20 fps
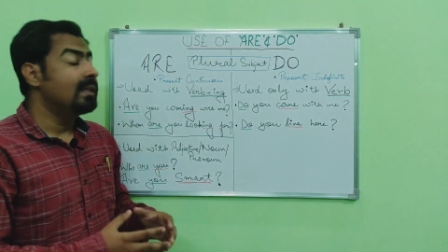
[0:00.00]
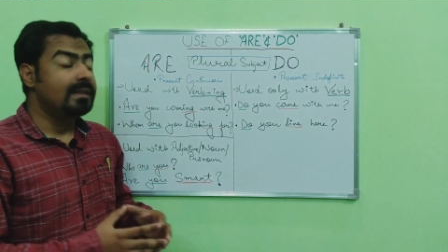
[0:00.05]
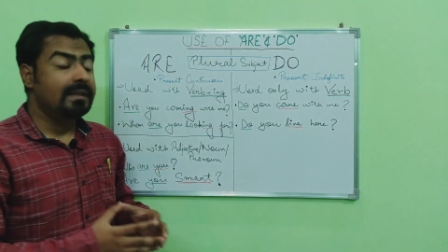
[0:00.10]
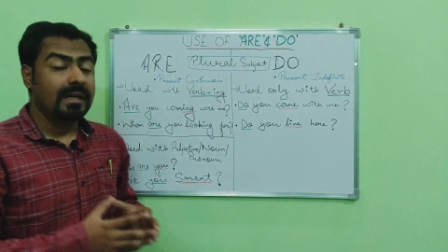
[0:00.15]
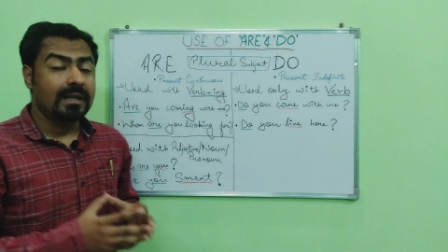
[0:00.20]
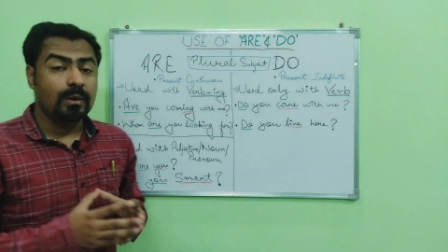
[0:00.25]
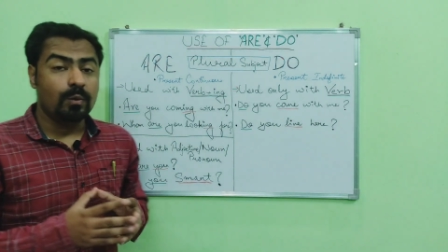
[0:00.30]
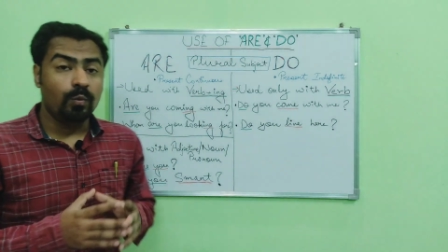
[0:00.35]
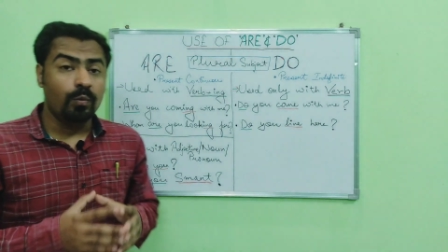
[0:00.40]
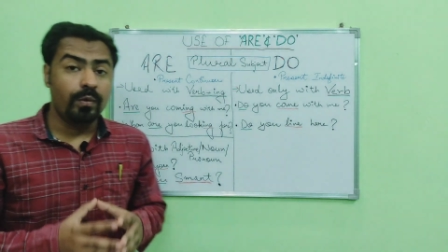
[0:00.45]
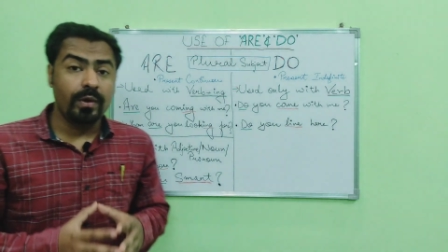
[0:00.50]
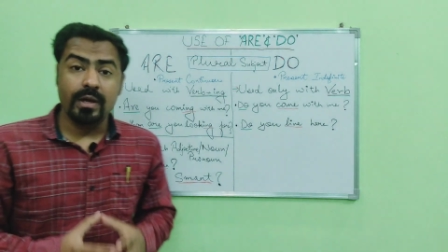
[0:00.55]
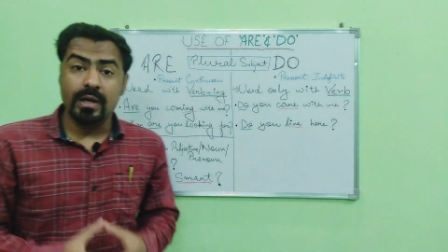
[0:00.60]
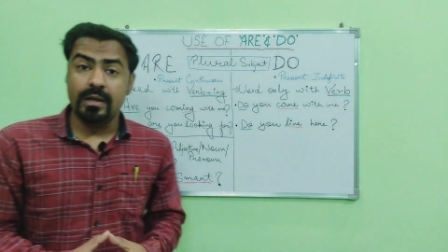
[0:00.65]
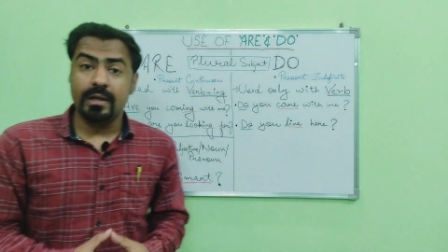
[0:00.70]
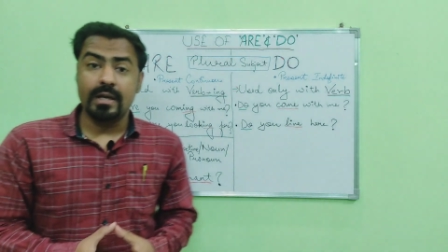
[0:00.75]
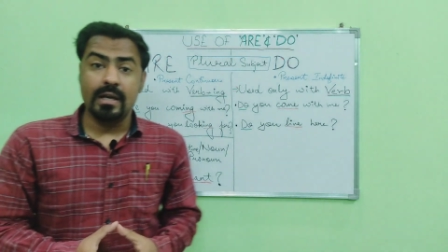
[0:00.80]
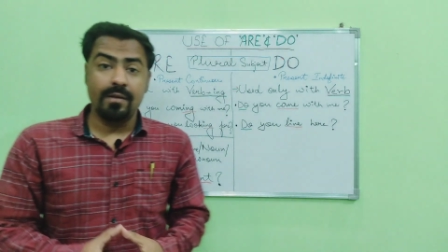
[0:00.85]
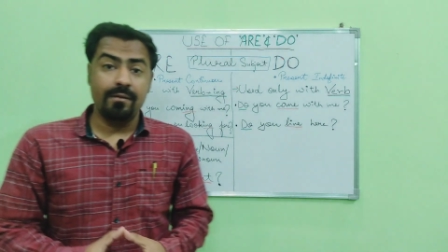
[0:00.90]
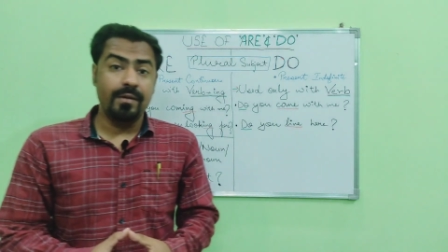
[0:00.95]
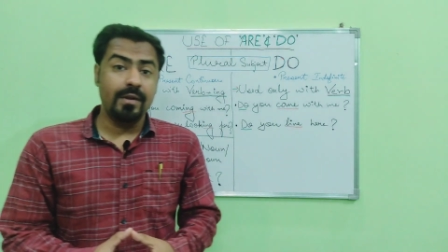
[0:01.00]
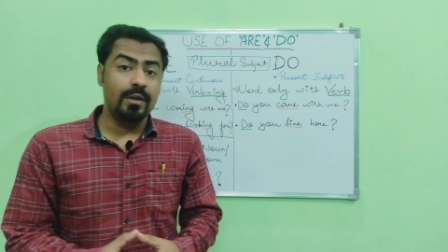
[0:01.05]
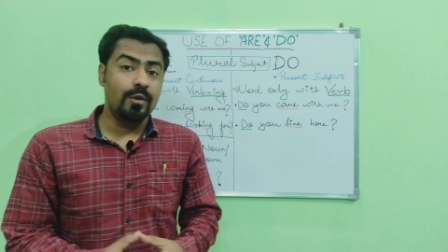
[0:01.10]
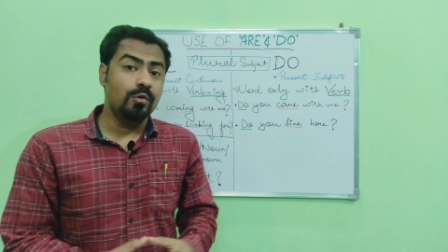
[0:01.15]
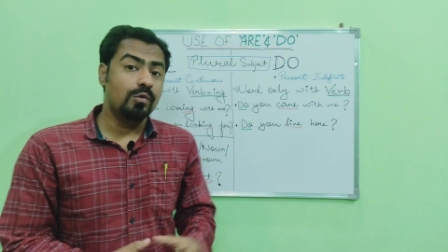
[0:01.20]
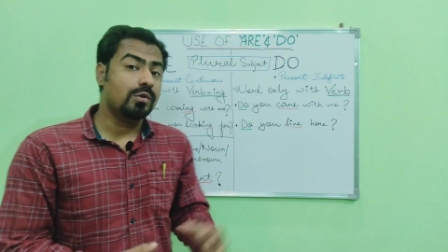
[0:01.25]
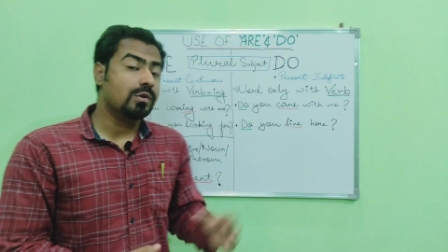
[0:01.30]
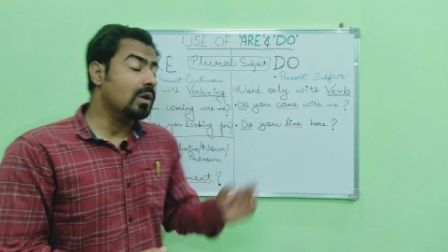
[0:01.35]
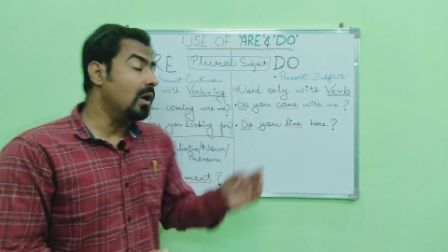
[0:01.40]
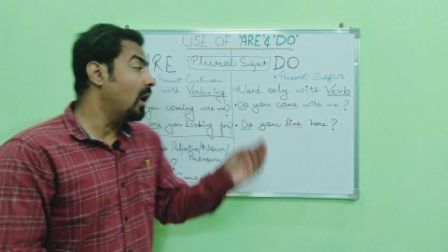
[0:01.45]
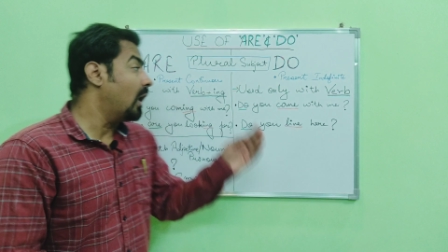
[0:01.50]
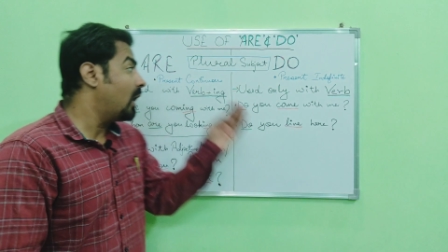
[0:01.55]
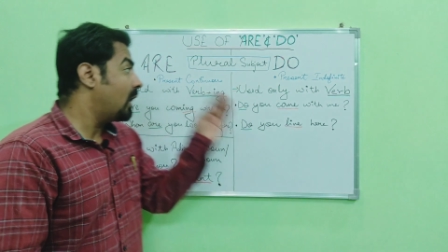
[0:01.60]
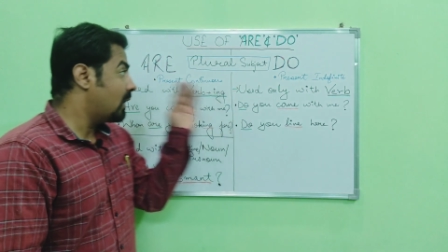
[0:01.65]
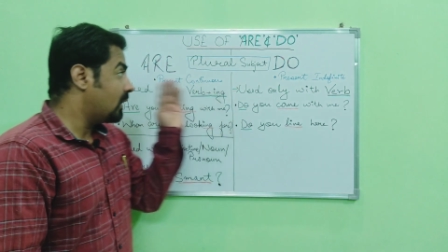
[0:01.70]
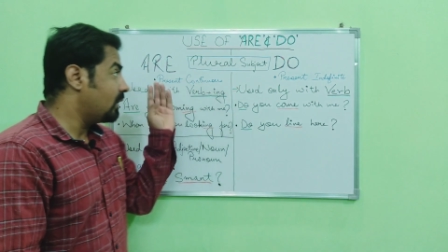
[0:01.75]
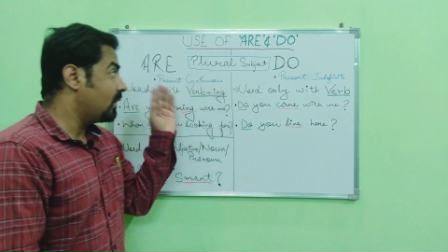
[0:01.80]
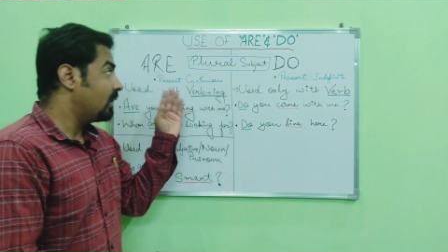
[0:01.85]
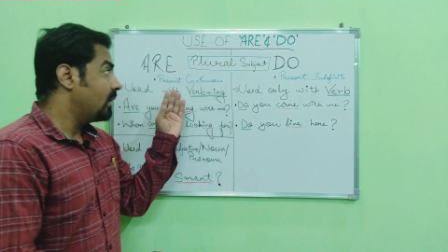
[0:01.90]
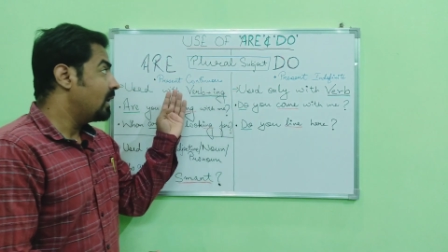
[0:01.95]
that where can we use
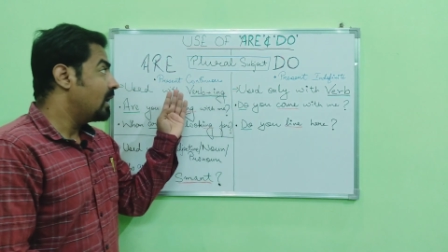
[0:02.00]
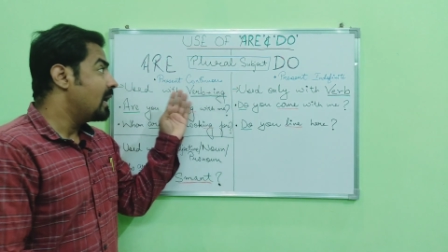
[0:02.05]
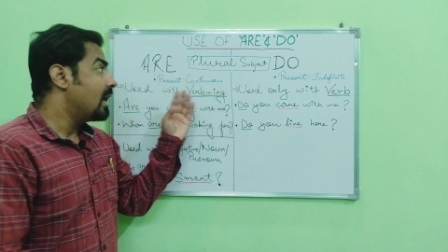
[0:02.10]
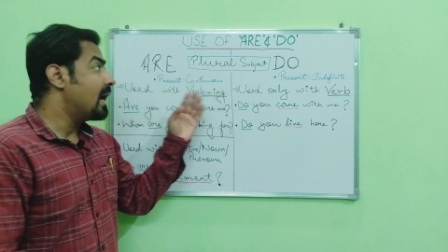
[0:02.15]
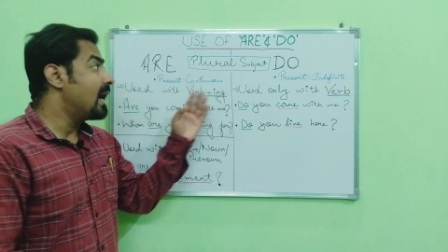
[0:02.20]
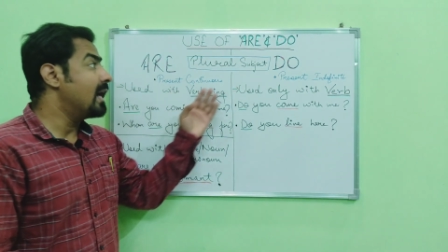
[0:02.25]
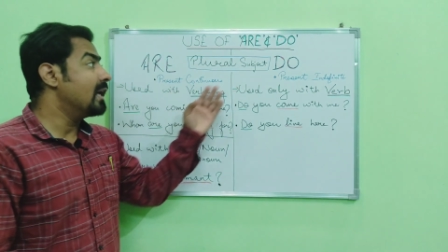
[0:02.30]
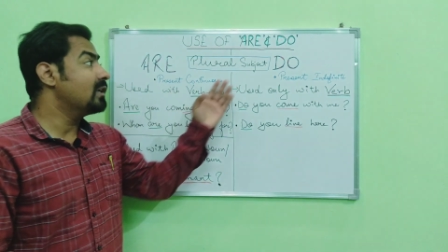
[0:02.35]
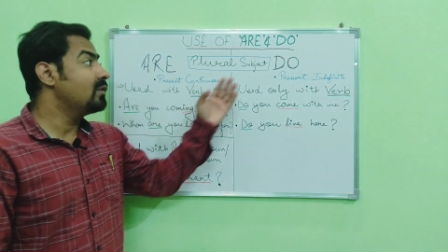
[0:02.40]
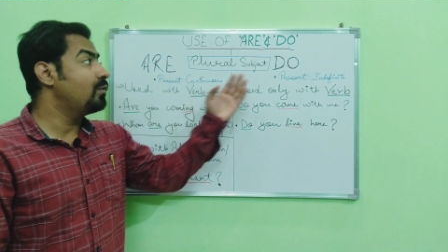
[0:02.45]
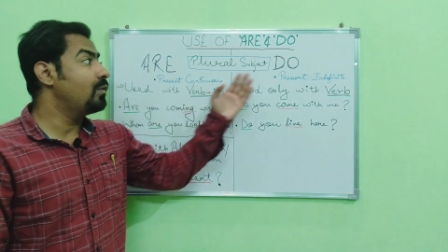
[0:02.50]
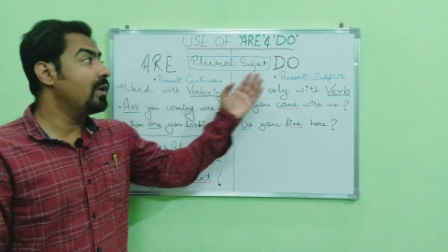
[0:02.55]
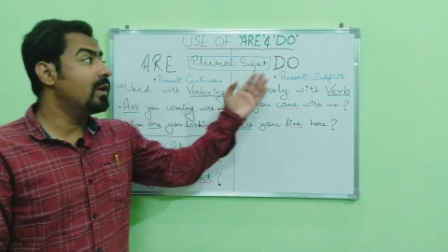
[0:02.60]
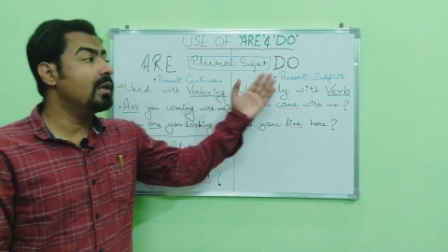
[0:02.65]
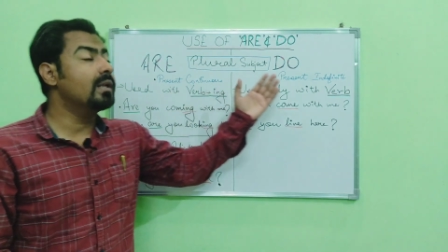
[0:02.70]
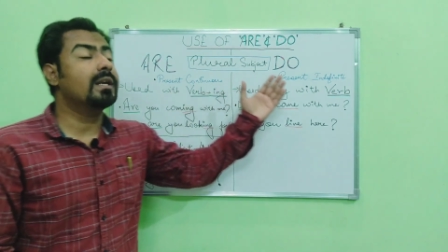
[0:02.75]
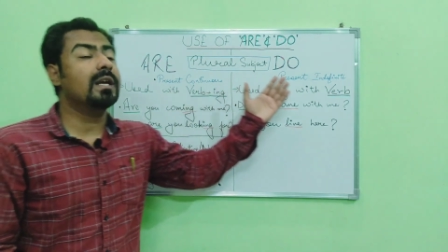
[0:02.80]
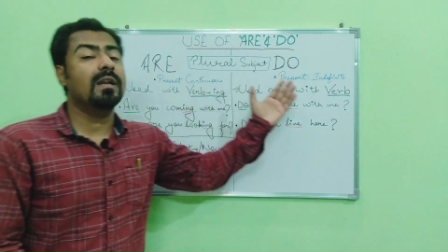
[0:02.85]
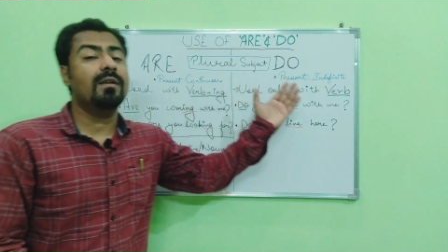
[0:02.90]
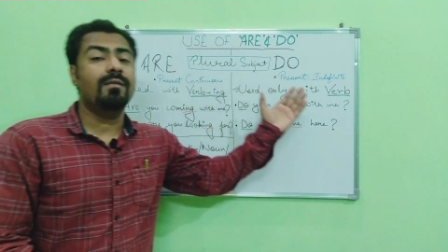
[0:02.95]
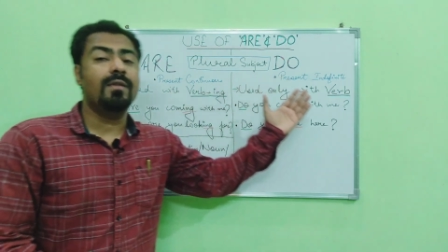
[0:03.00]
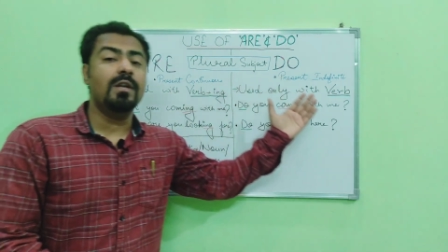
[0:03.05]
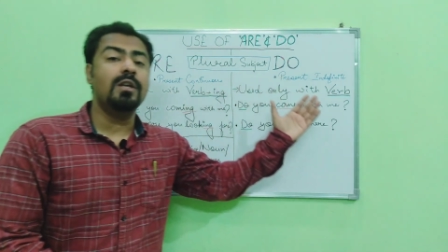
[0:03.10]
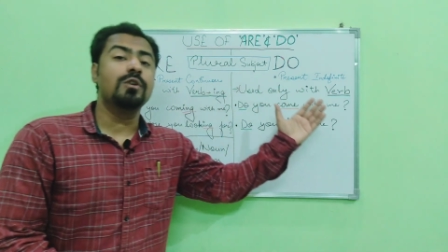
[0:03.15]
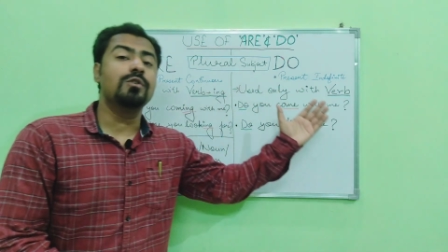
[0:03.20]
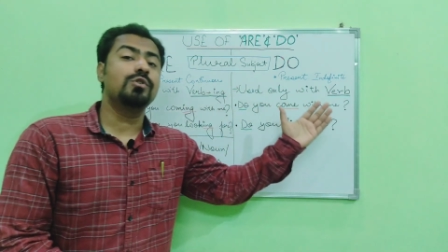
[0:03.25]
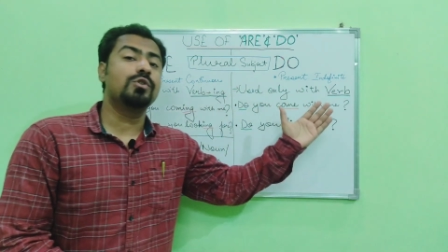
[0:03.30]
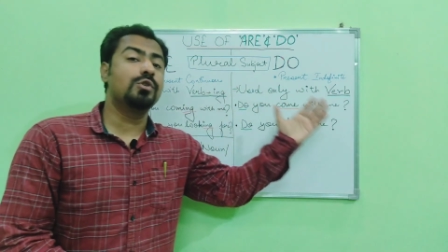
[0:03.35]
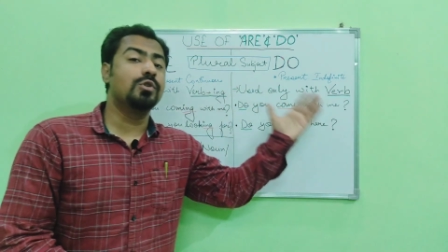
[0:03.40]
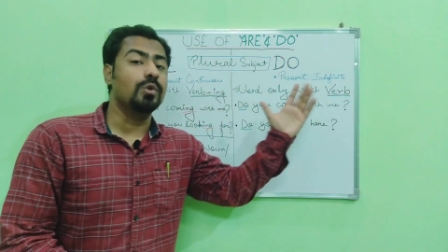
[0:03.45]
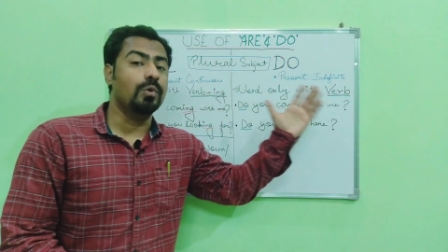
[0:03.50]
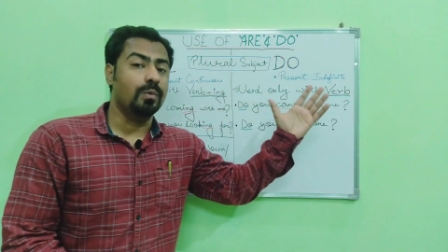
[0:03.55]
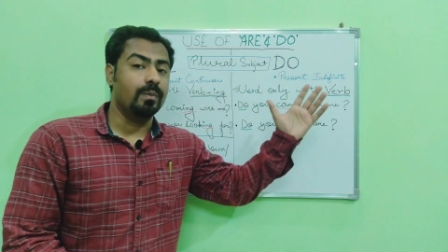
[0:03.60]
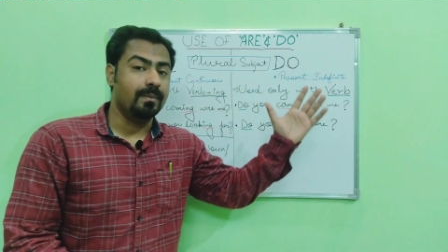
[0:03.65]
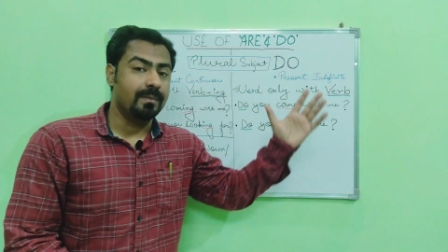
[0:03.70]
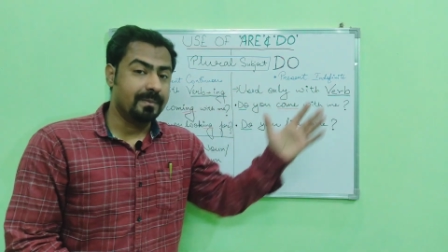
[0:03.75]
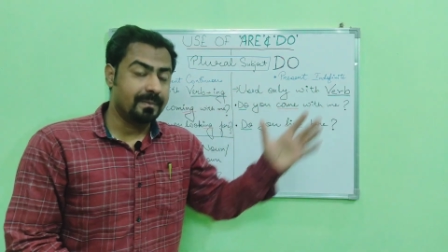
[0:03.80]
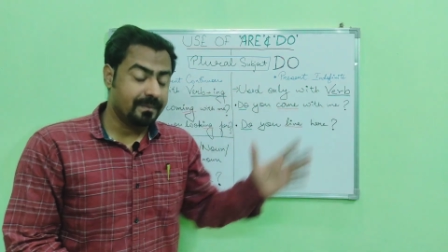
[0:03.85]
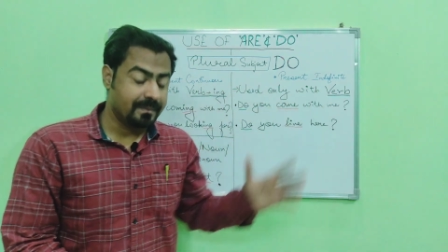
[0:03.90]
are and where can we use do.